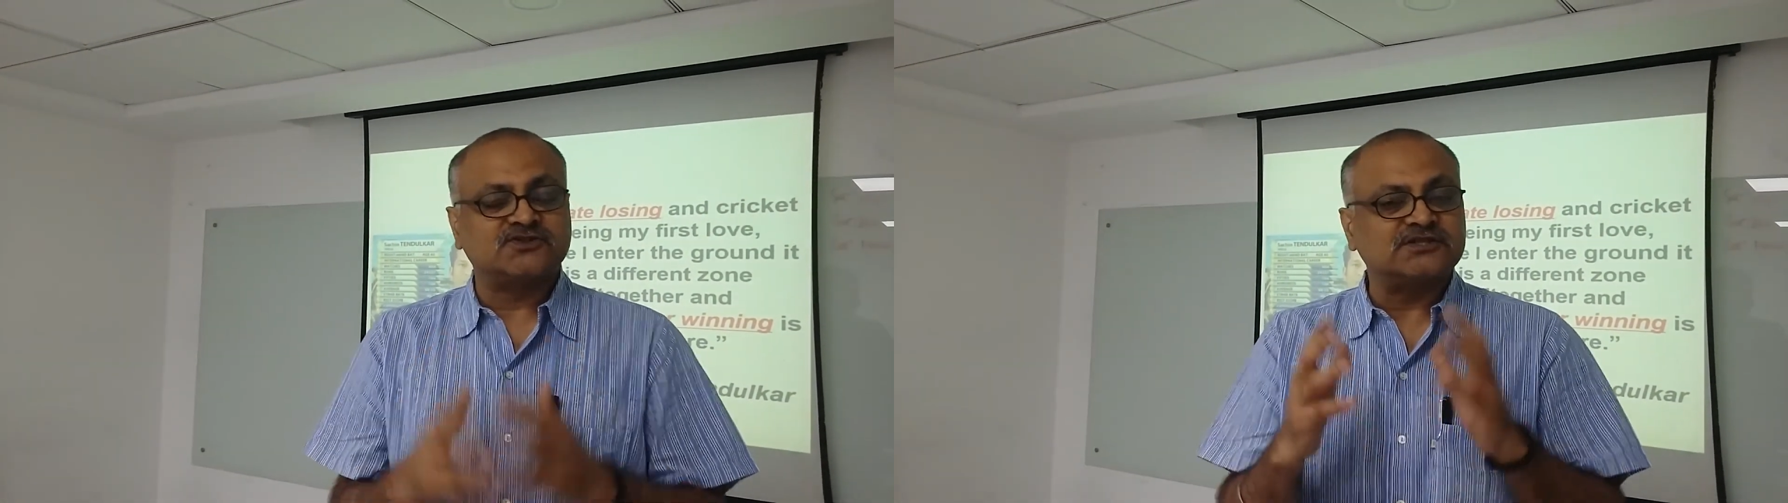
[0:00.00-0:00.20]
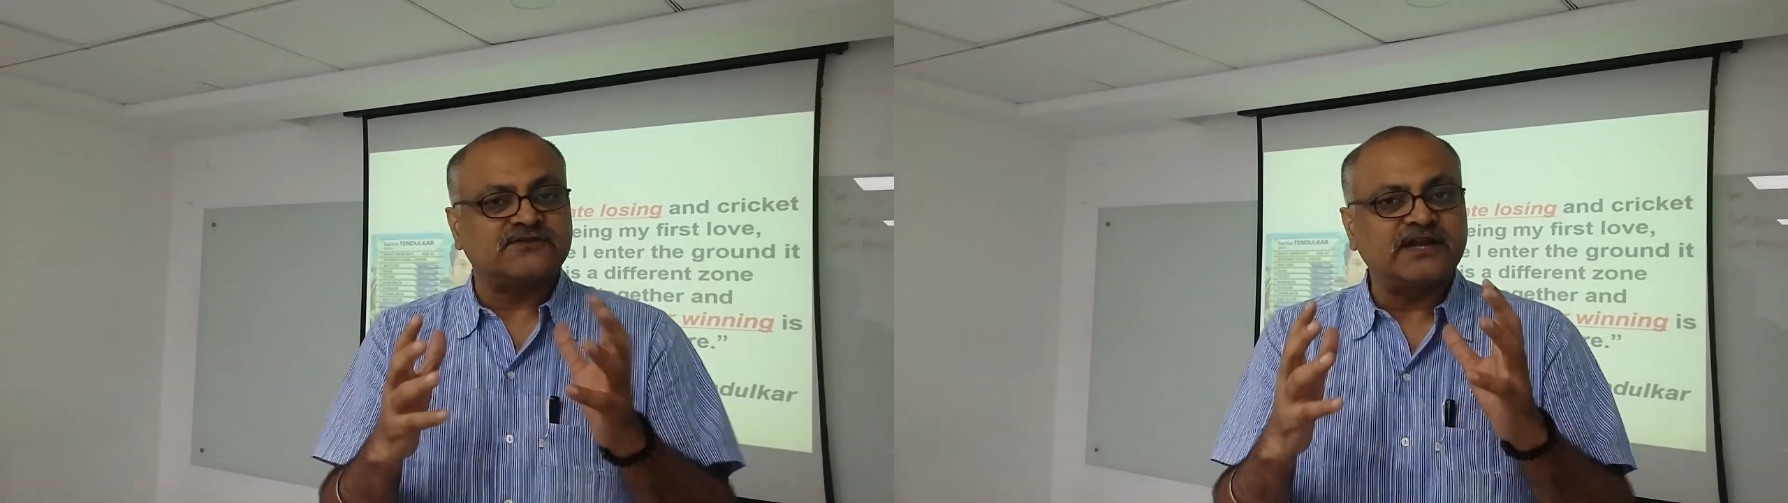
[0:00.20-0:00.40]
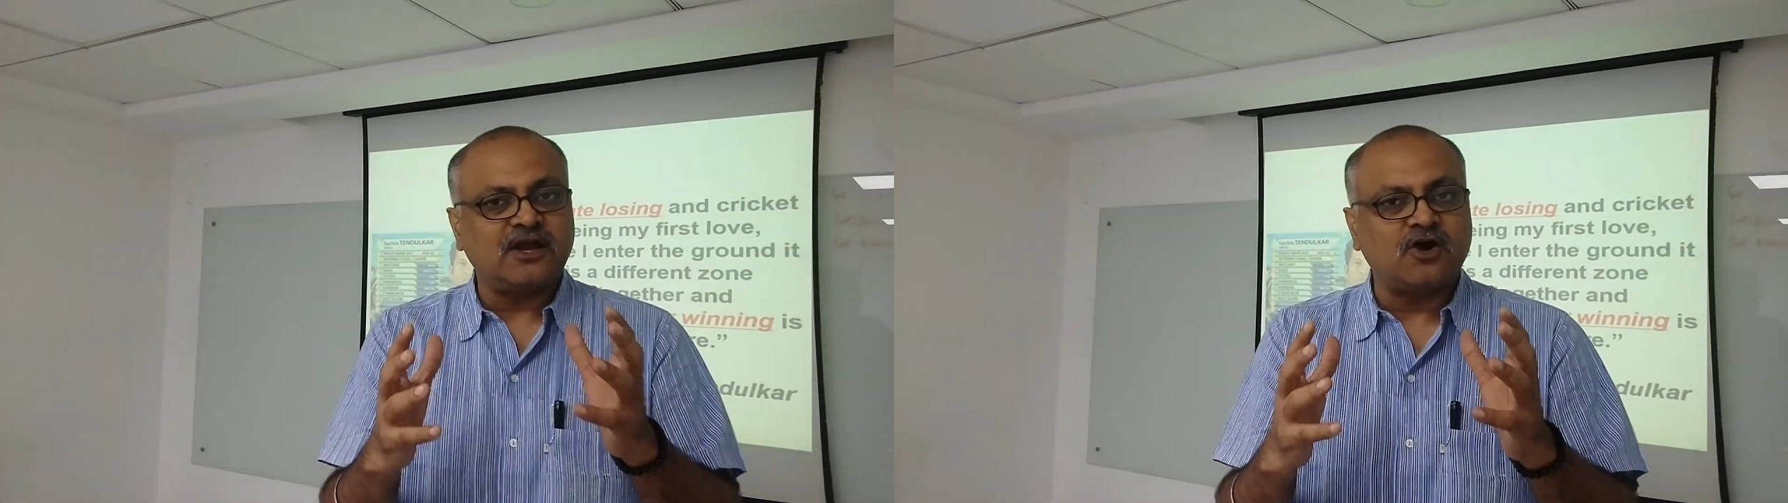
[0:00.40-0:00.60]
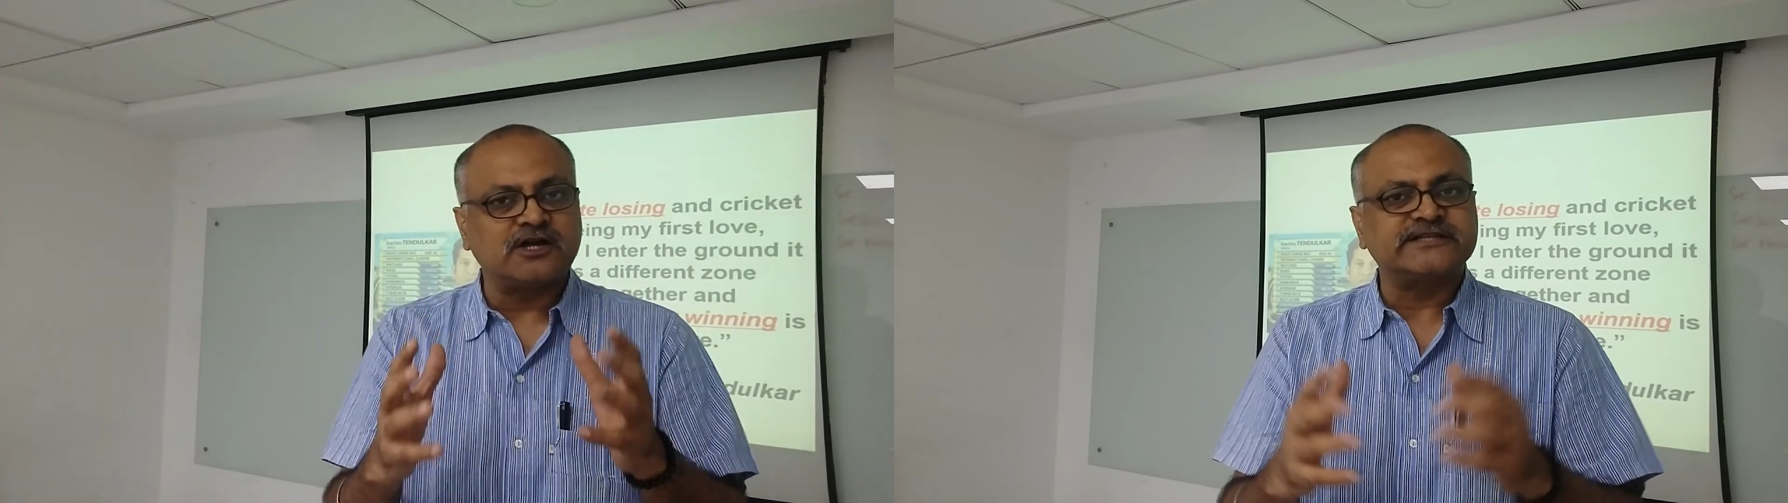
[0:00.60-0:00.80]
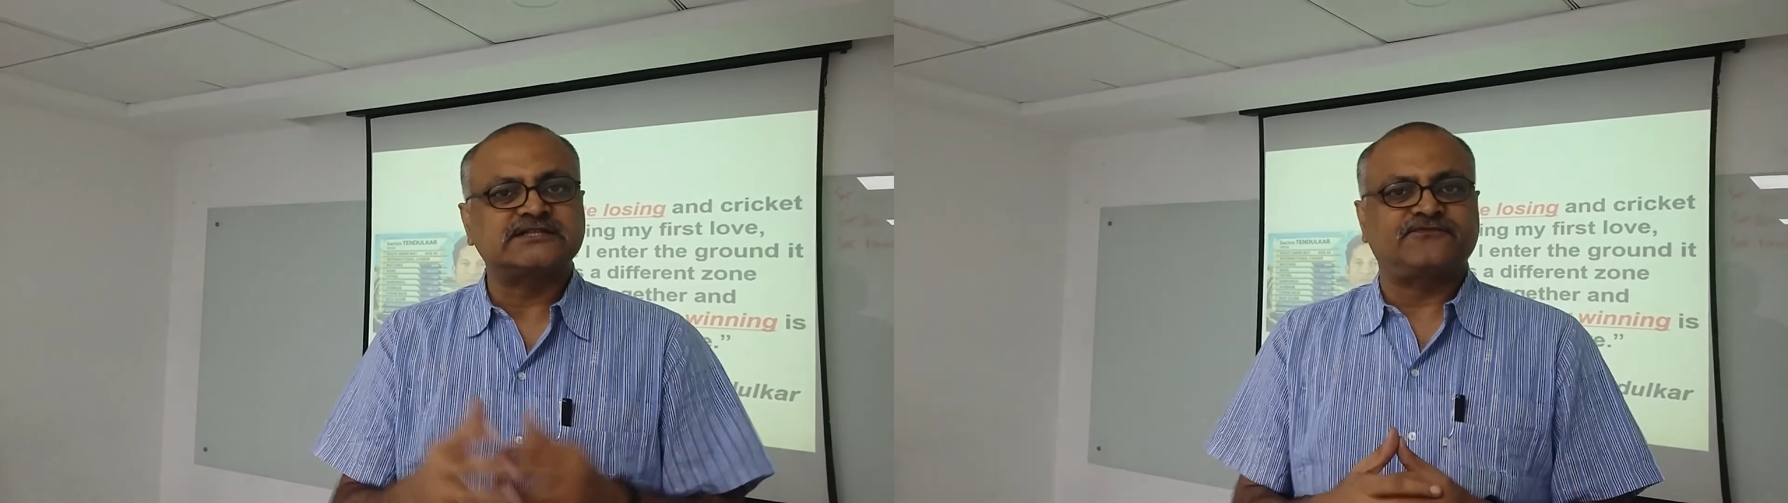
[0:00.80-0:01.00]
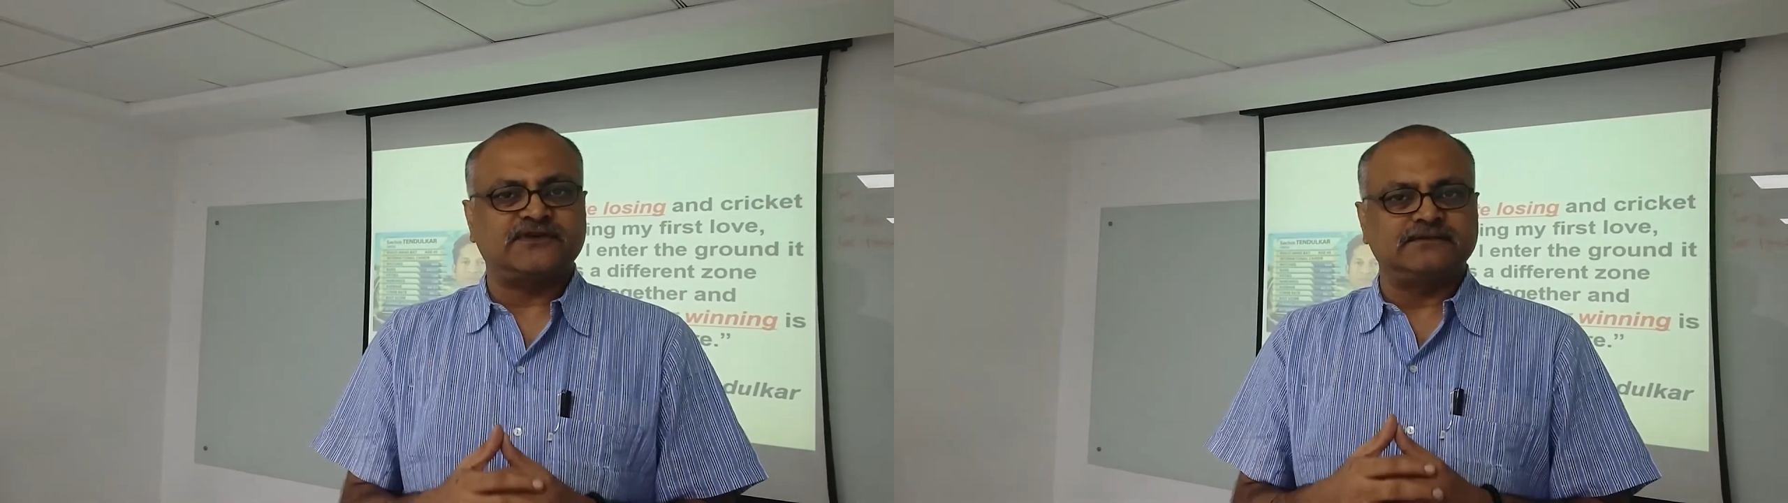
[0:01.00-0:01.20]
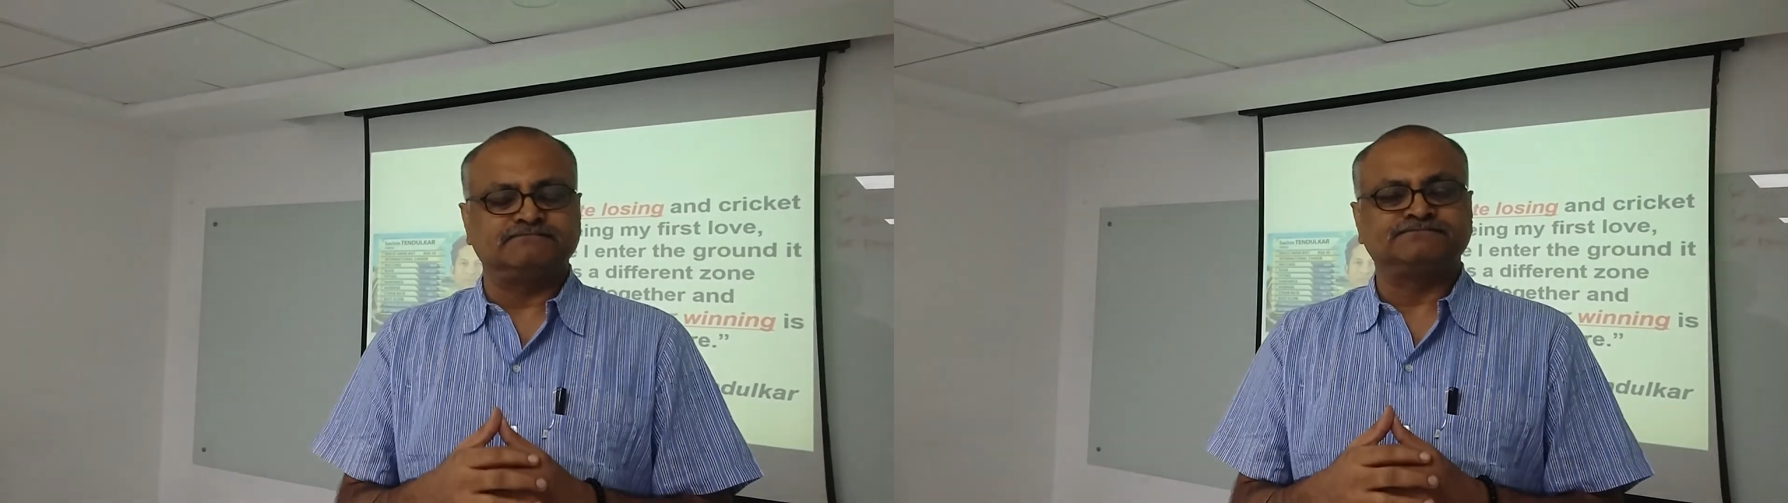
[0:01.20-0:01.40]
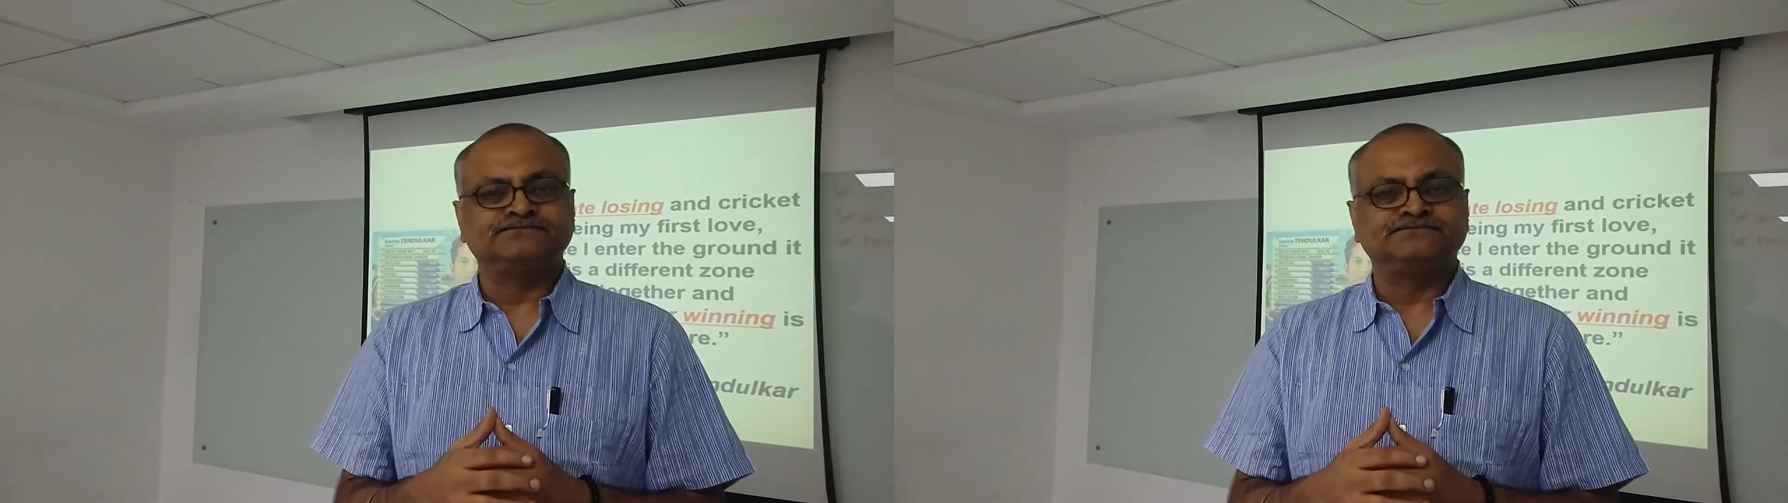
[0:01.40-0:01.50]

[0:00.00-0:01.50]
So it's a very honest film.